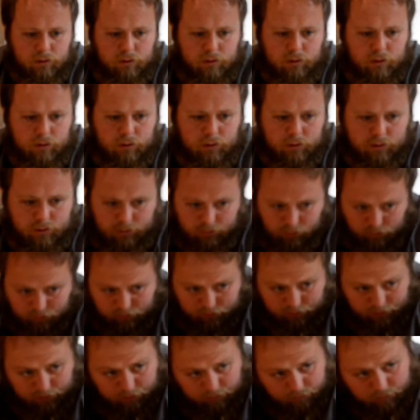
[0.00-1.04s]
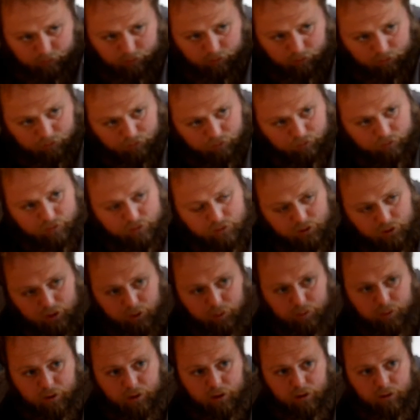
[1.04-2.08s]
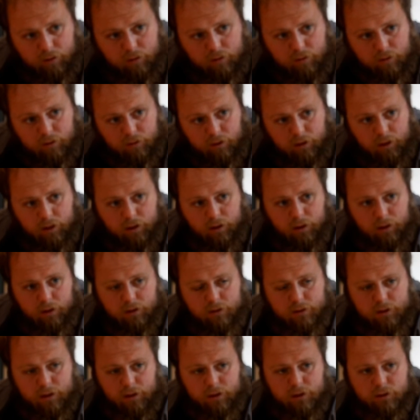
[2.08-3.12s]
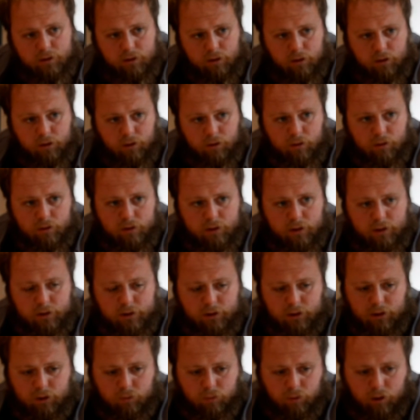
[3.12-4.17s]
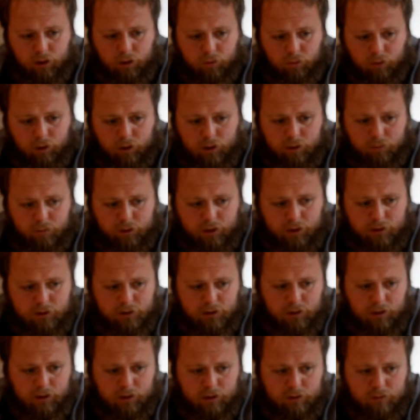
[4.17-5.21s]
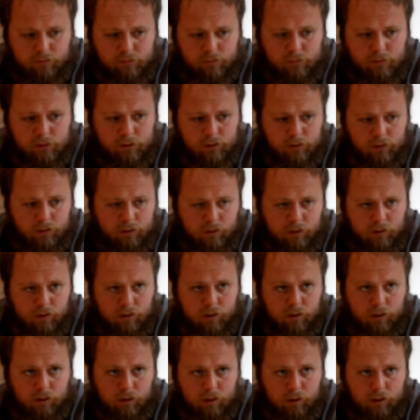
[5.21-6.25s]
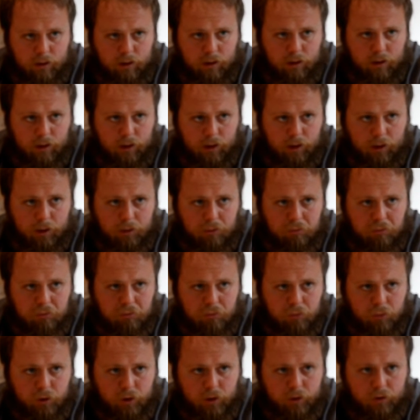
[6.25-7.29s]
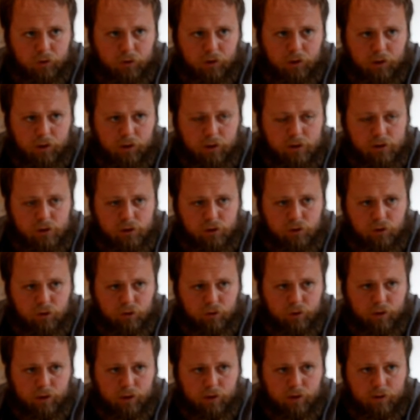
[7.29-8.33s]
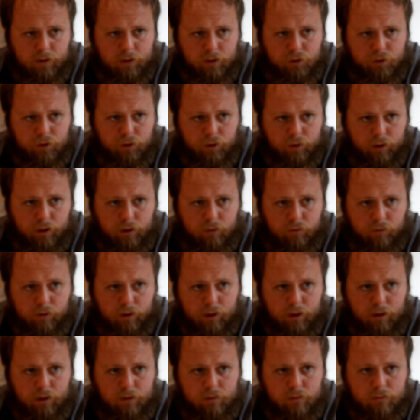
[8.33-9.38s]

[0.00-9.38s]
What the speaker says: it's a lot clearer than I thought it was going to be. Tastes like a white wine basically. Don't think I need to do anything to it really.